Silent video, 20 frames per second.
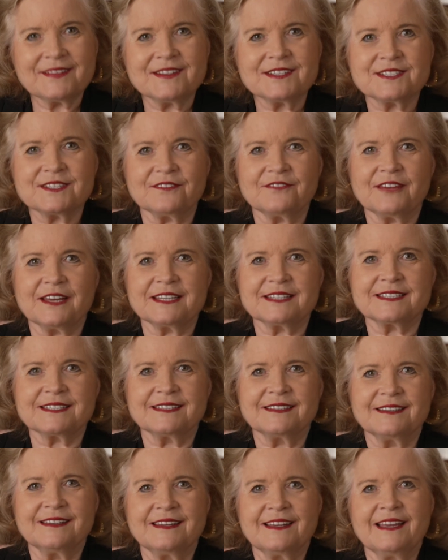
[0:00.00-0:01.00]
this event
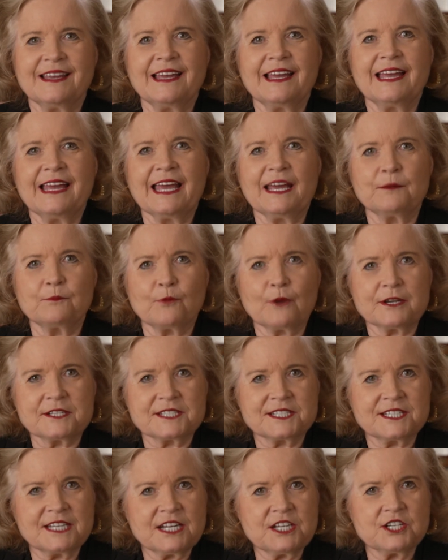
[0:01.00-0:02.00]
and
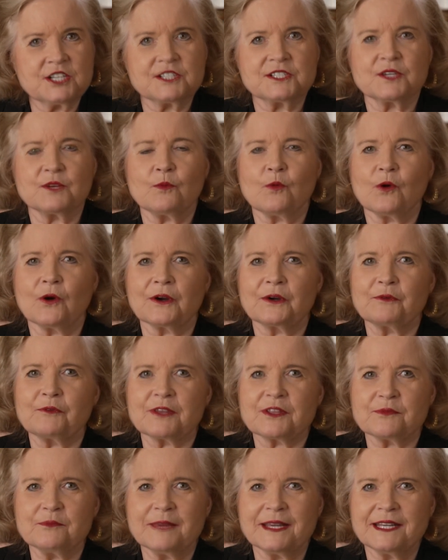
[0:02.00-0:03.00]
prestigious award
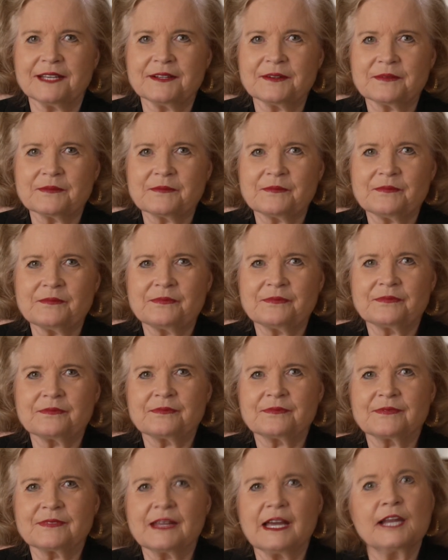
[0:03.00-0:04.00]
with me.
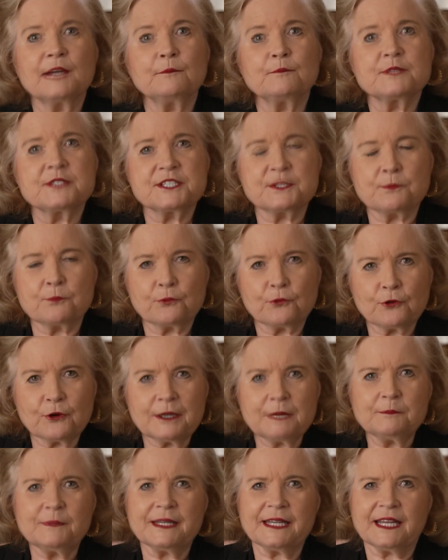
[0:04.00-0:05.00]
I am
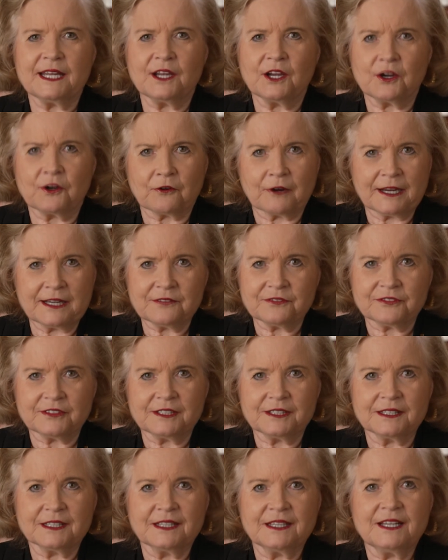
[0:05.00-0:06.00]
supremely grateful
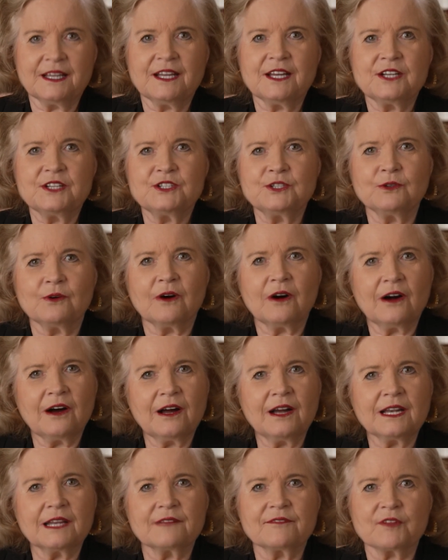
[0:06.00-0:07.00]
to
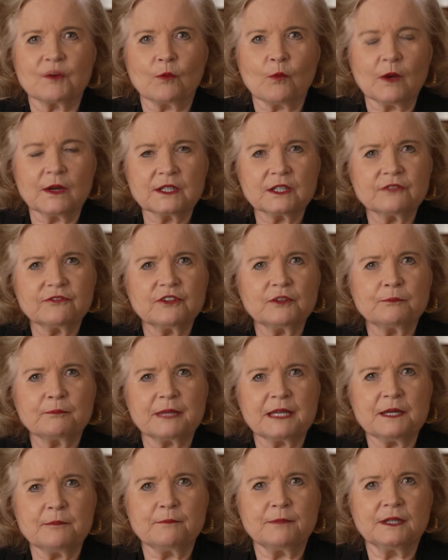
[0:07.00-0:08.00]
all of the wonderful
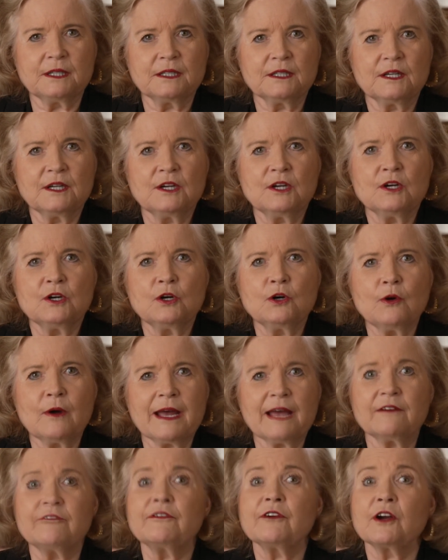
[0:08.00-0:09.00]
people who
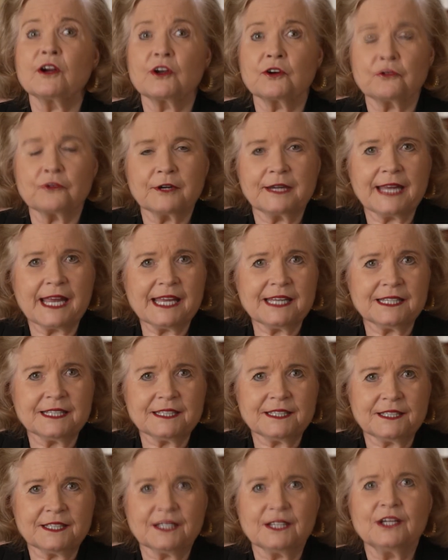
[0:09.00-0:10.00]
have
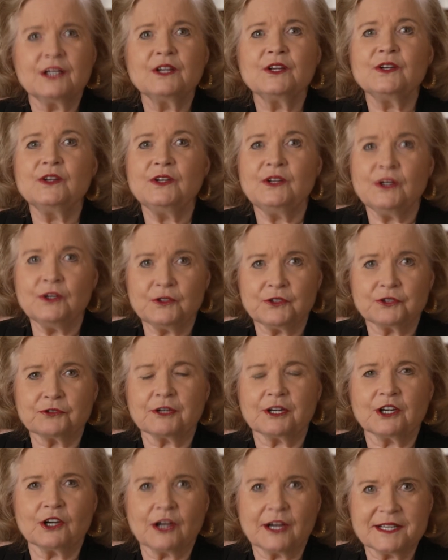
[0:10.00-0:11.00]
created New
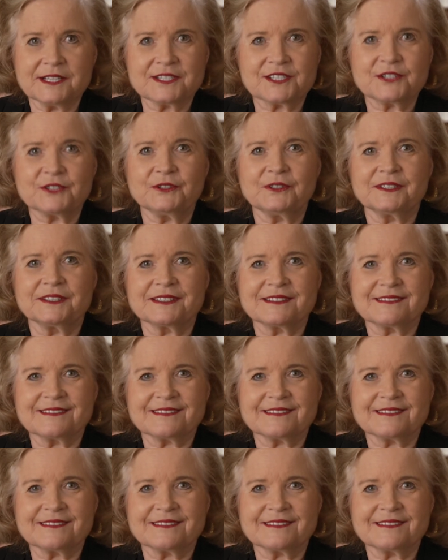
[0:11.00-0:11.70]
Trier High School.